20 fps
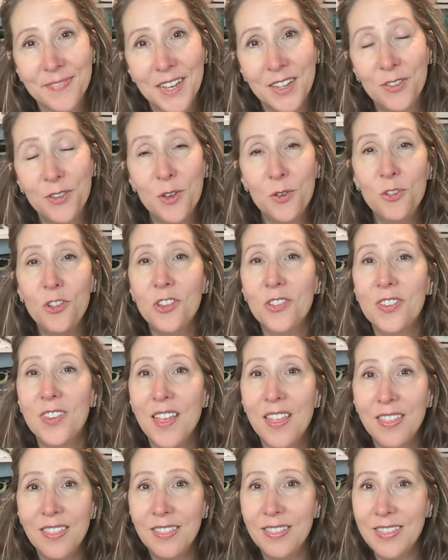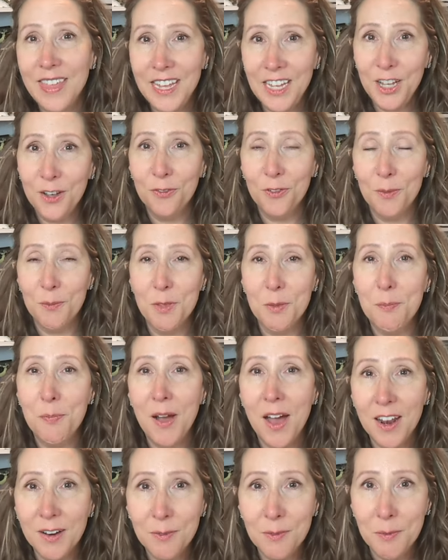So just thank you from the
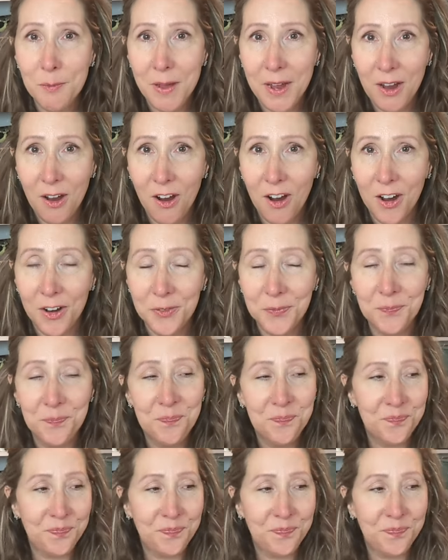bottom of my heart.